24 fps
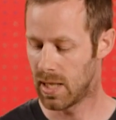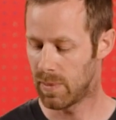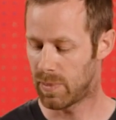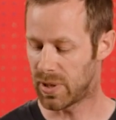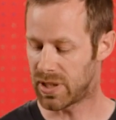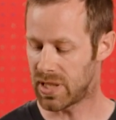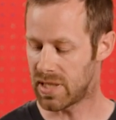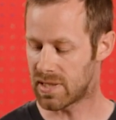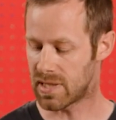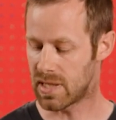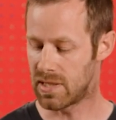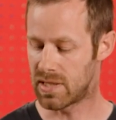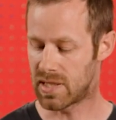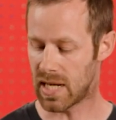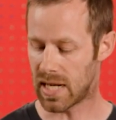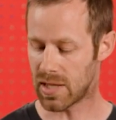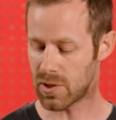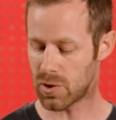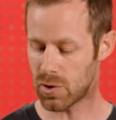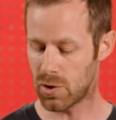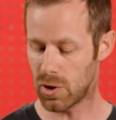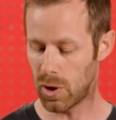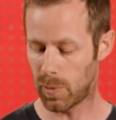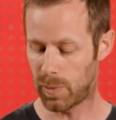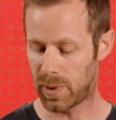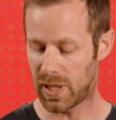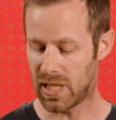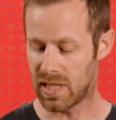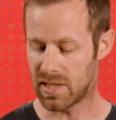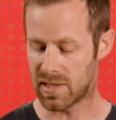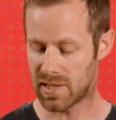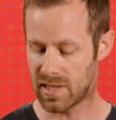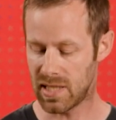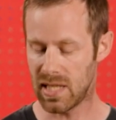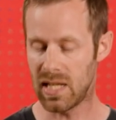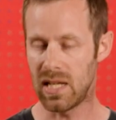but these industrial
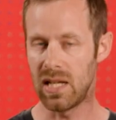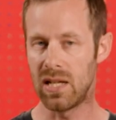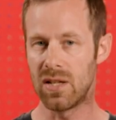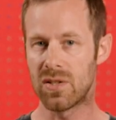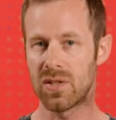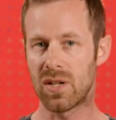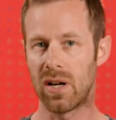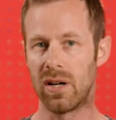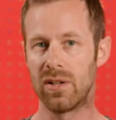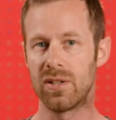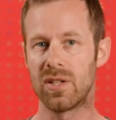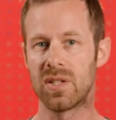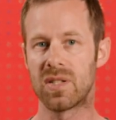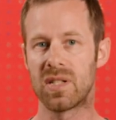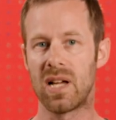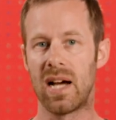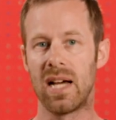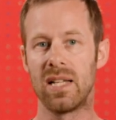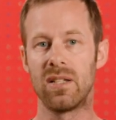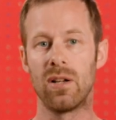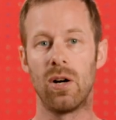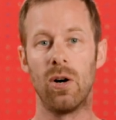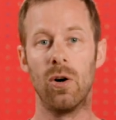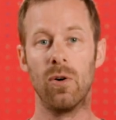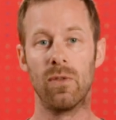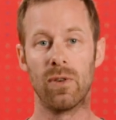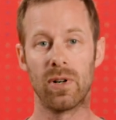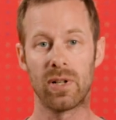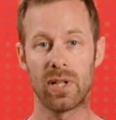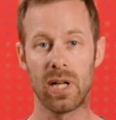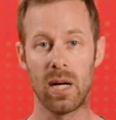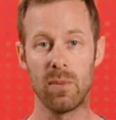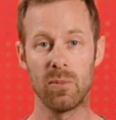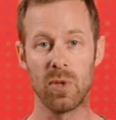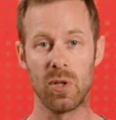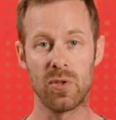PCs are designed to
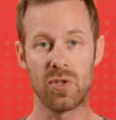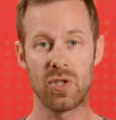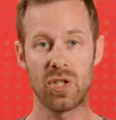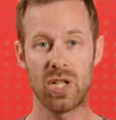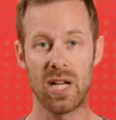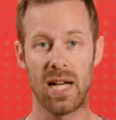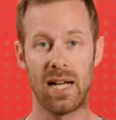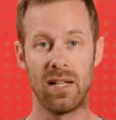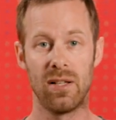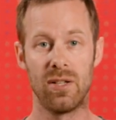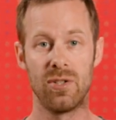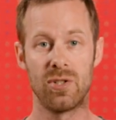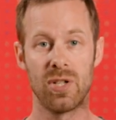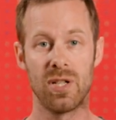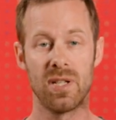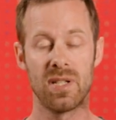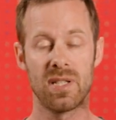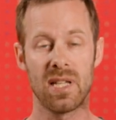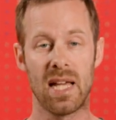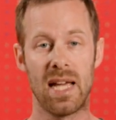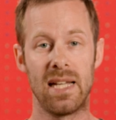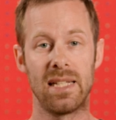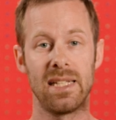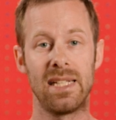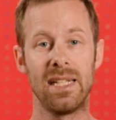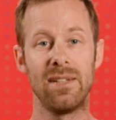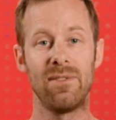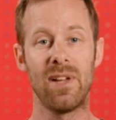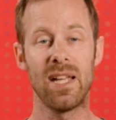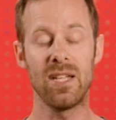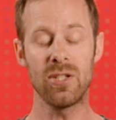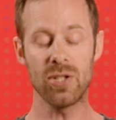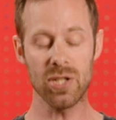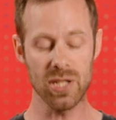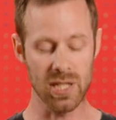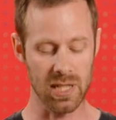overcome those challenges and give
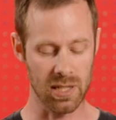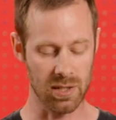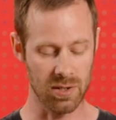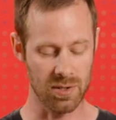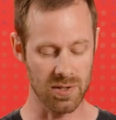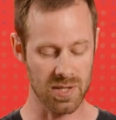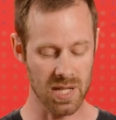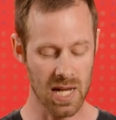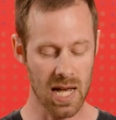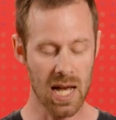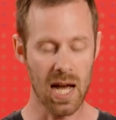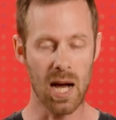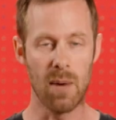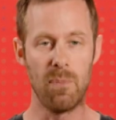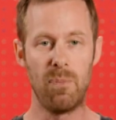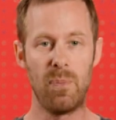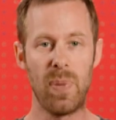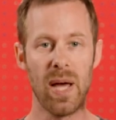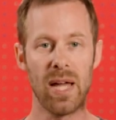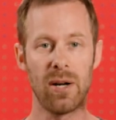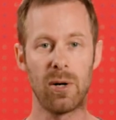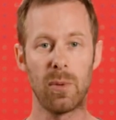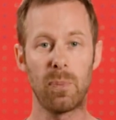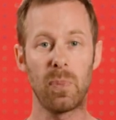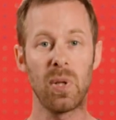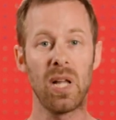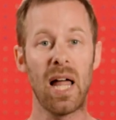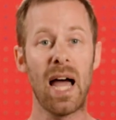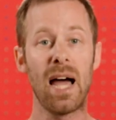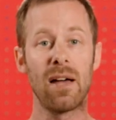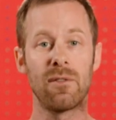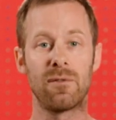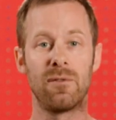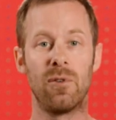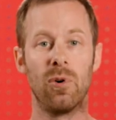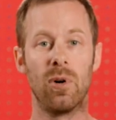engineers a better
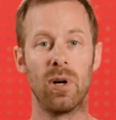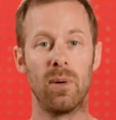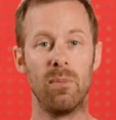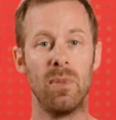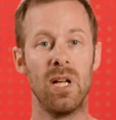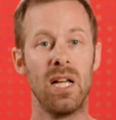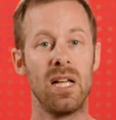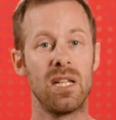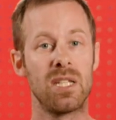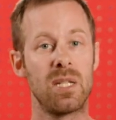platform